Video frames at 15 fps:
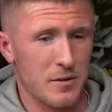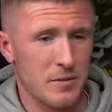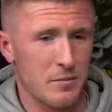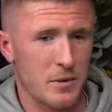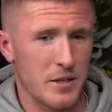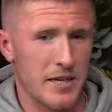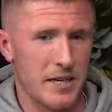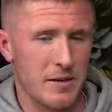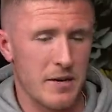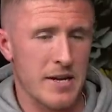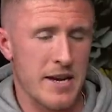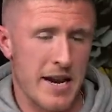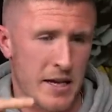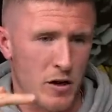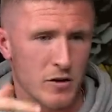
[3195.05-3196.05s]
But and
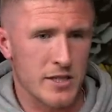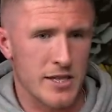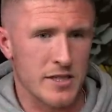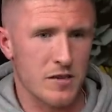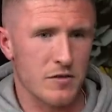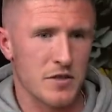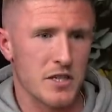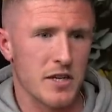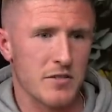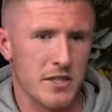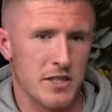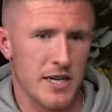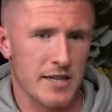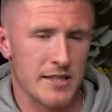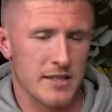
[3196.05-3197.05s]
then I got sent off for Sheffield
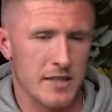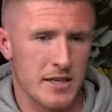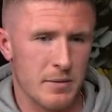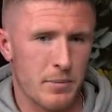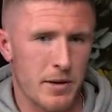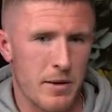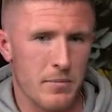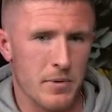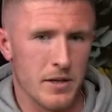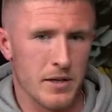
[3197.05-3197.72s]
United in the Prem.